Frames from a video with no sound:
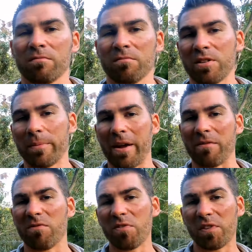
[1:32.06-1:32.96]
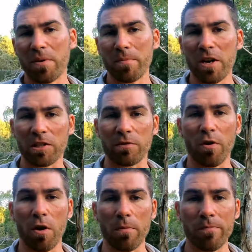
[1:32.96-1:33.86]
So about 15 minutes
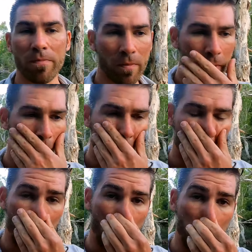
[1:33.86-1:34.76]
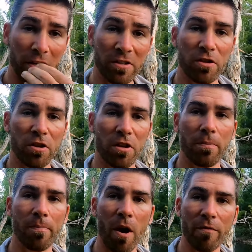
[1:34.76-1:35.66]
from the road
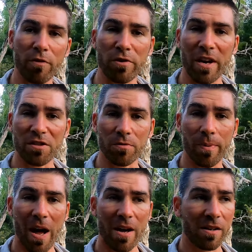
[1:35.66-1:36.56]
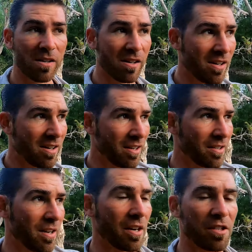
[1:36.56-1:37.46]
into Byfield National Park.
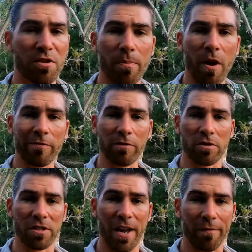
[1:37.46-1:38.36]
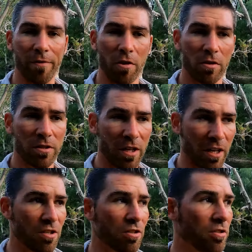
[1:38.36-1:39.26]
Takes you into Byfield State Forest
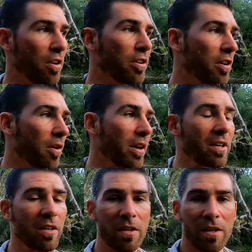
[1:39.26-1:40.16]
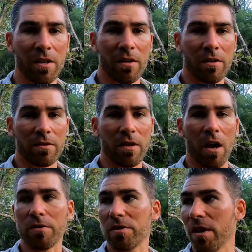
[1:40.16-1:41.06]
and to Stony Creek. So
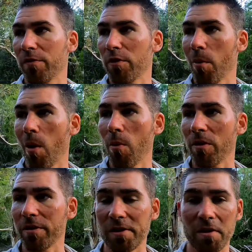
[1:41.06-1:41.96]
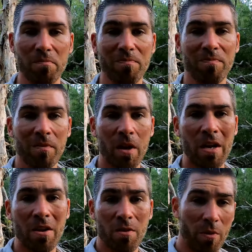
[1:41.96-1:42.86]
it's definitely well worth the dip.
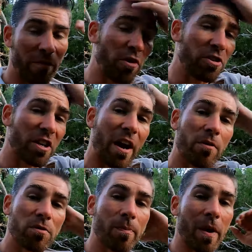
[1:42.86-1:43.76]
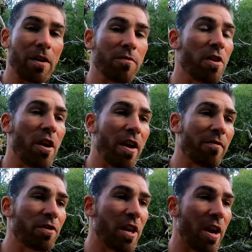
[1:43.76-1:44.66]
We've got showers, but if you don't
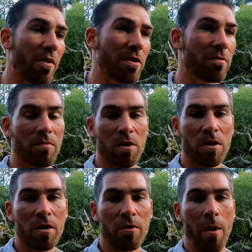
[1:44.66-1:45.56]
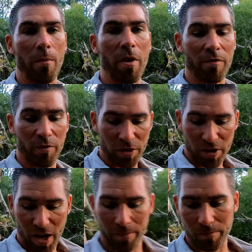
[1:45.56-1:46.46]
have a shower, great way to
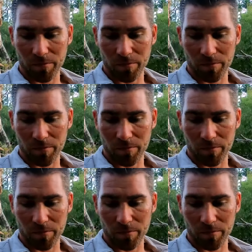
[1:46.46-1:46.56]
freshen up.